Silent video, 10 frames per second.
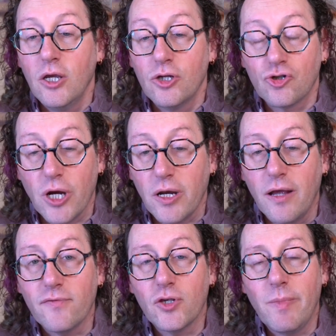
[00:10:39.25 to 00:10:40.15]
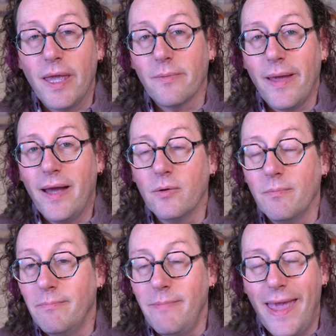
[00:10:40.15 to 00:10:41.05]
trade-offs you make about
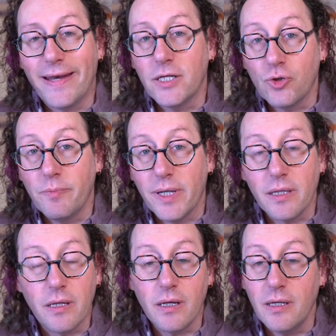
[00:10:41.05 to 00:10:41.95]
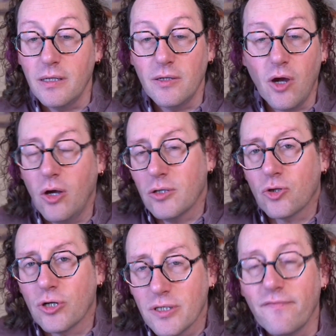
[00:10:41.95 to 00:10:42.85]
manageability. All
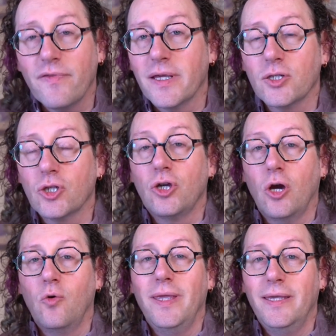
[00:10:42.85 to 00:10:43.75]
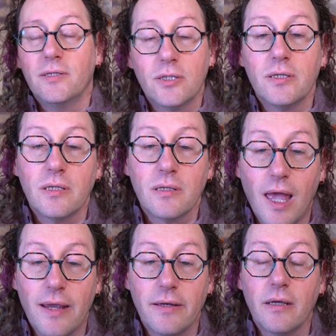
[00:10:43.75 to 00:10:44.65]
sorts of things go into
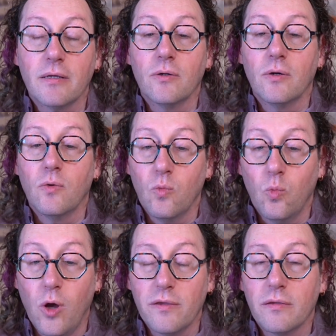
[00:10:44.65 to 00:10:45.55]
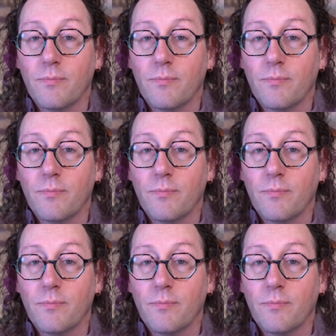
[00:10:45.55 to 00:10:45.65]
deciding what the